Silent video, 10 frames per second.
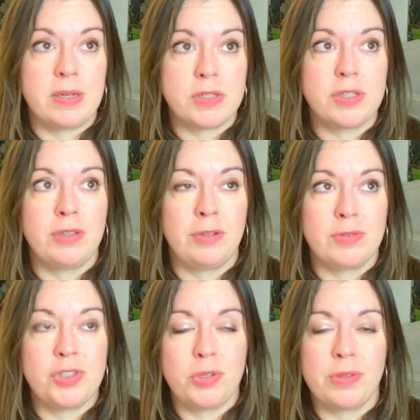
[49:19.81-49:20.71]
And
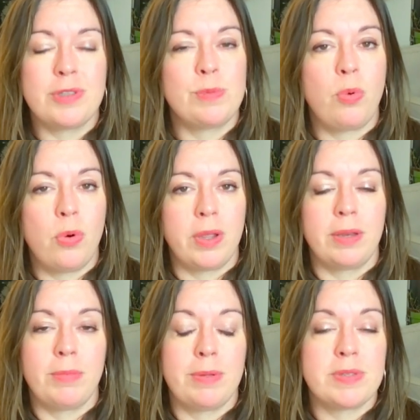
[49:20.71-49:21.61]
you know, do at this
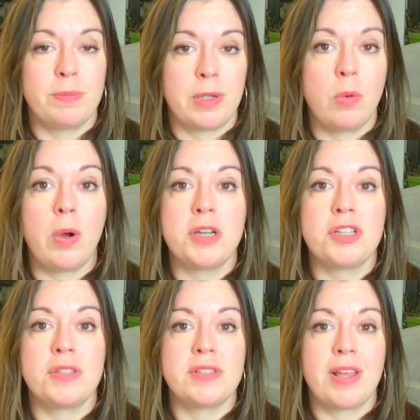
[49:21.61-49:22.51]
point, maybe it's a big
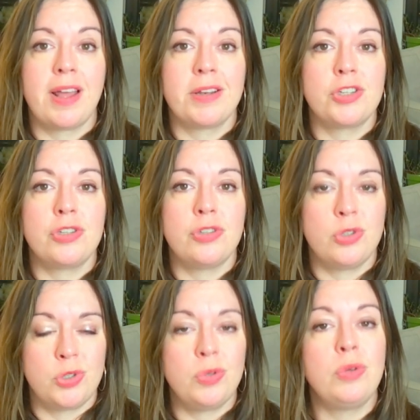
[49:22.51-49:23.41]
question, Sag,
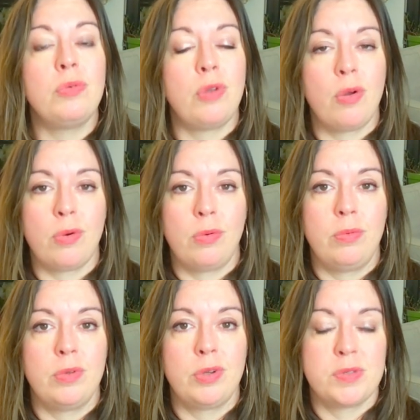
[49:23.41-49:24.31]
do you
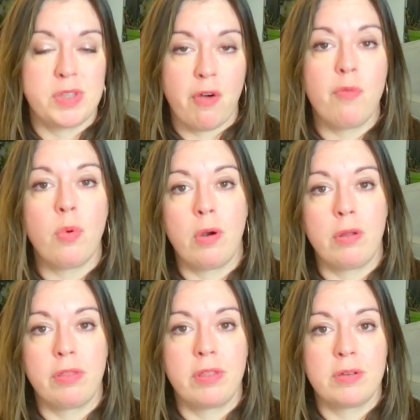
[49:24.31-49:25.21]
know your
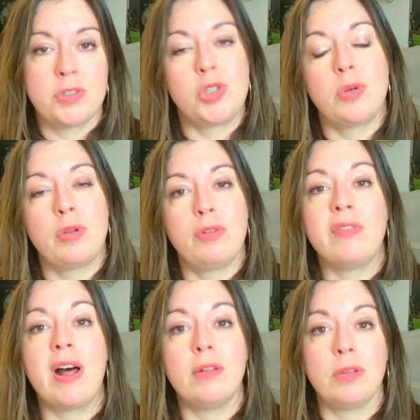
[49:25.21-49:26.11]
self-worth? Do you know
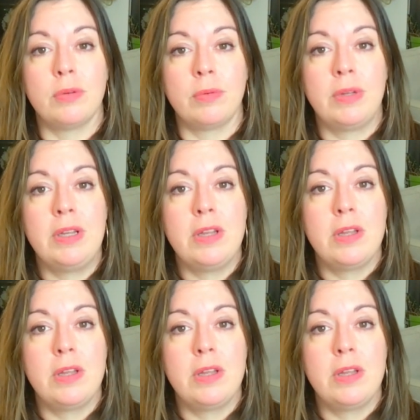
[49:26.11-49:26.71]
your value?